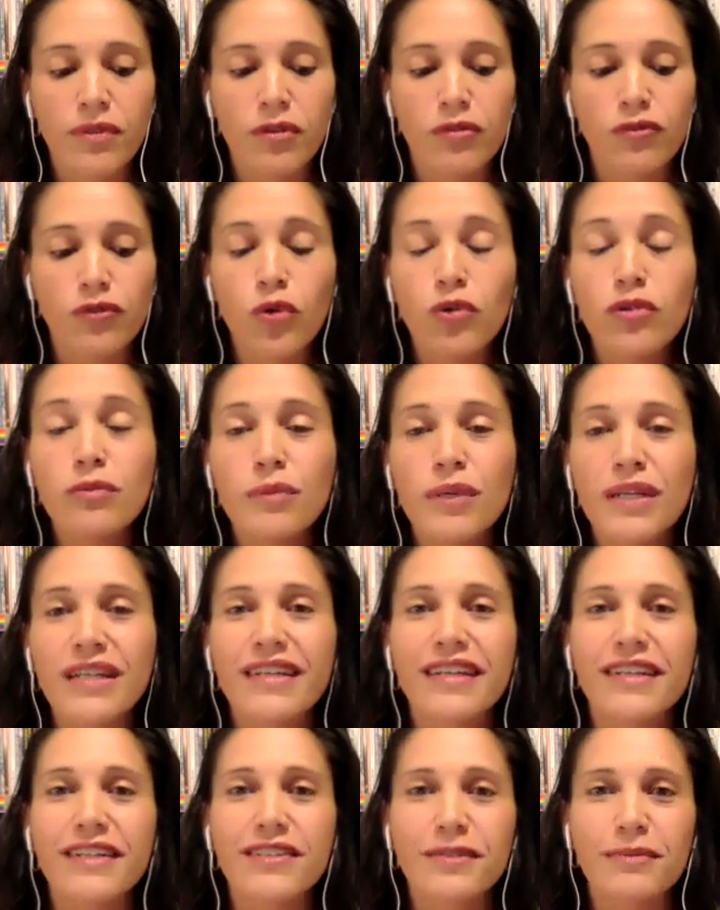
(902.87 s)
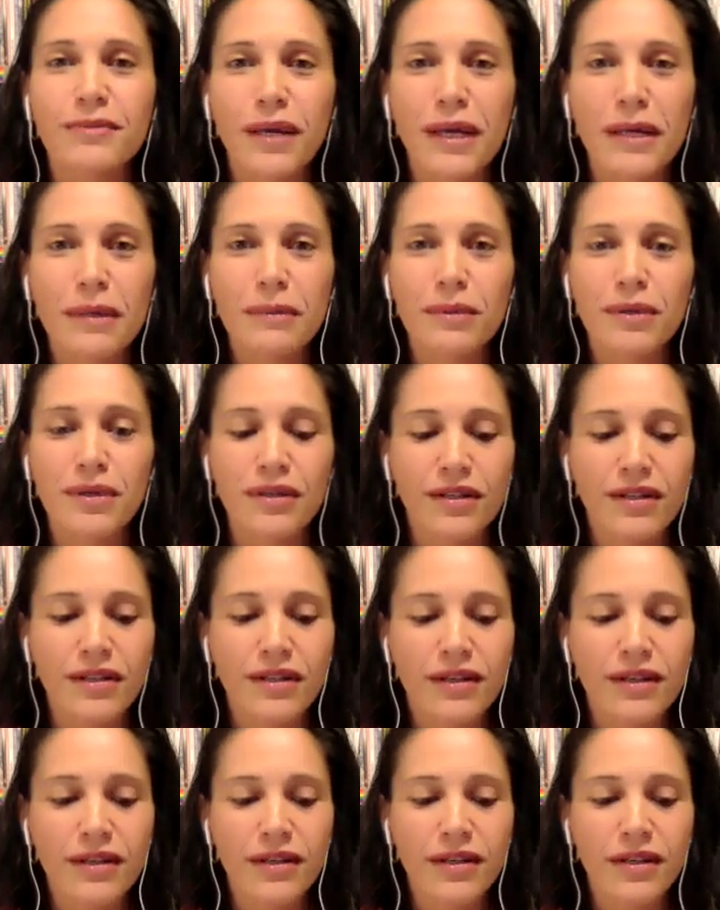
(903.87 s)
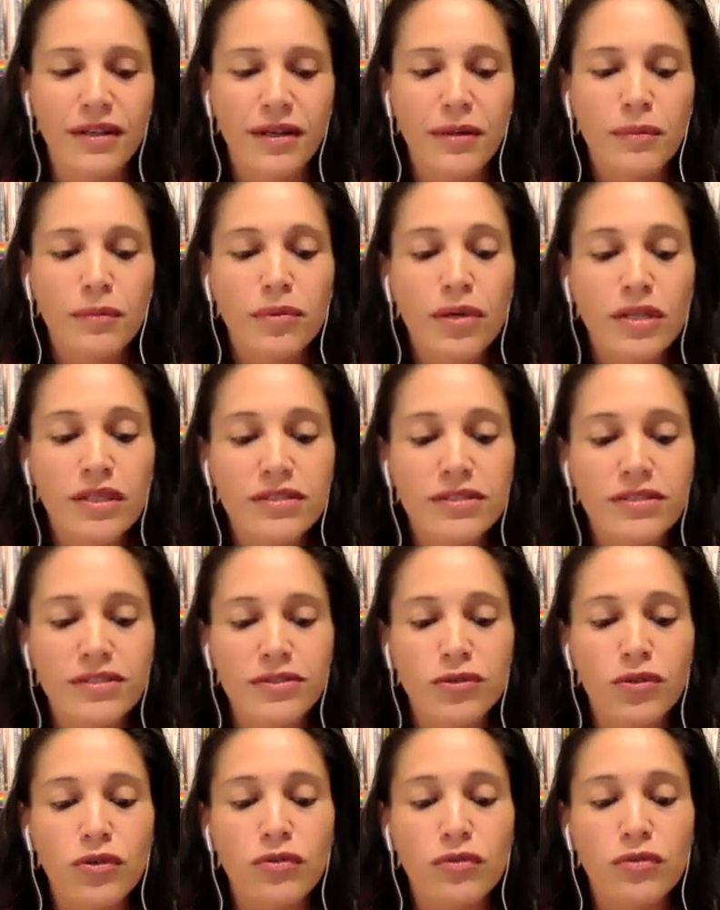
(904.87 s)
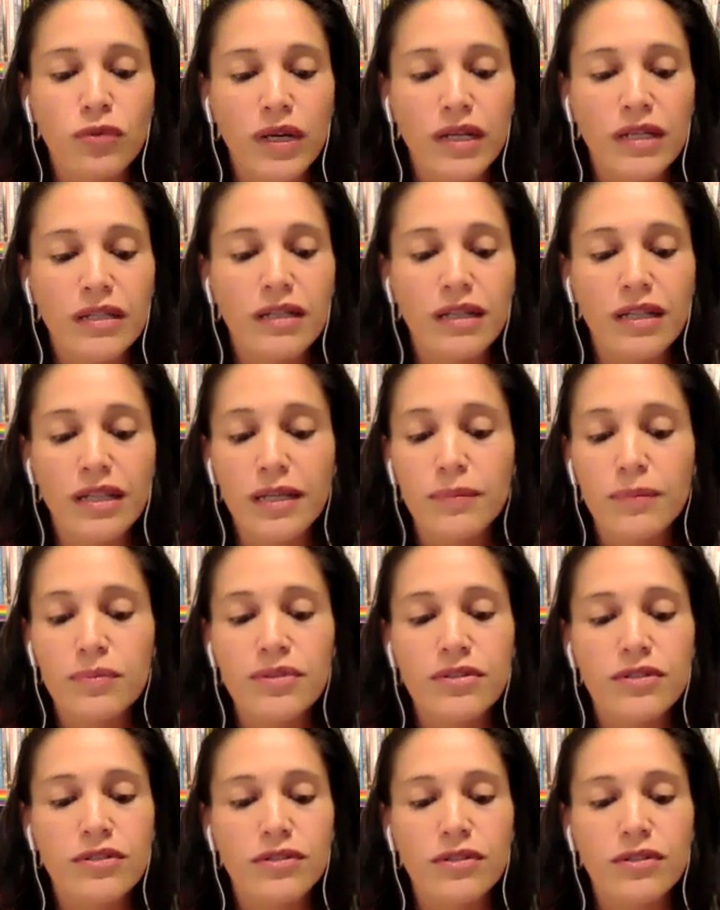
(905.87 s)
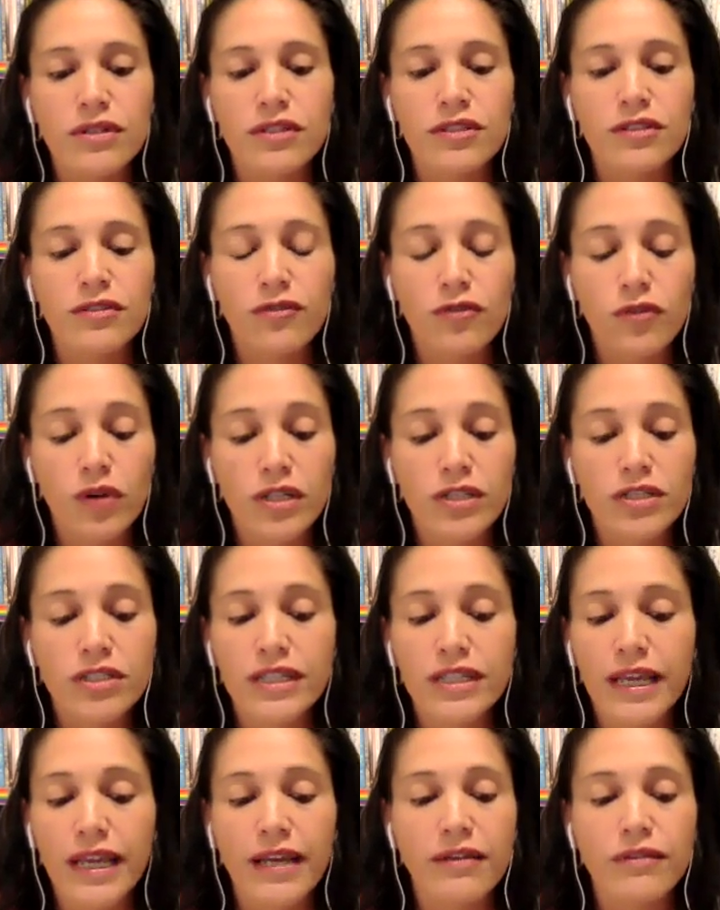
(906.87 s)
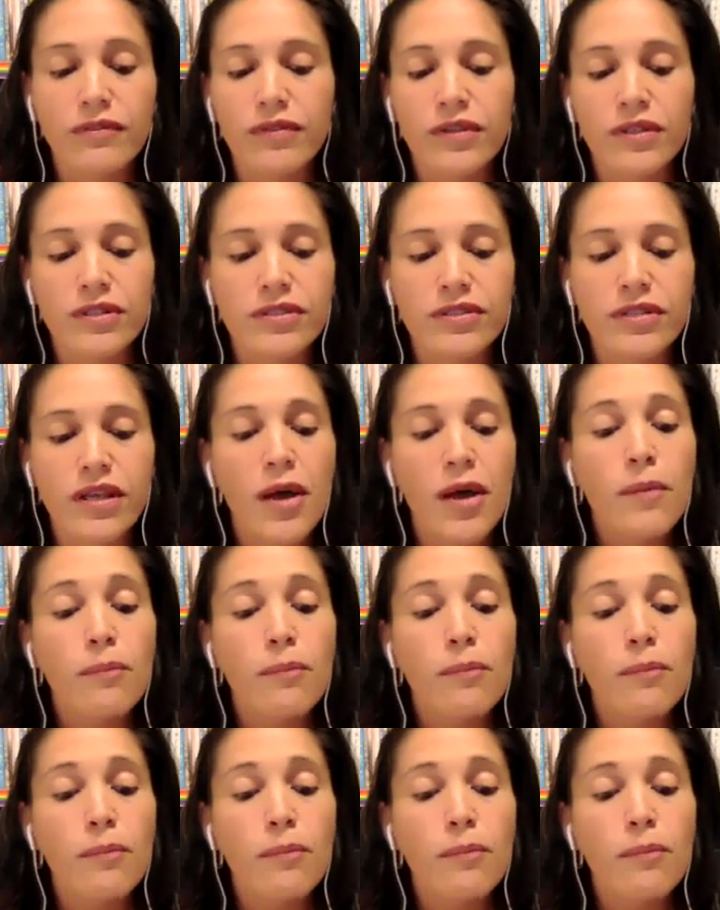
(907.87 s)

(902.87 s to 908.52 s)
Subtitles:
Fold me into paper. Press your red lips to this fresh canvas.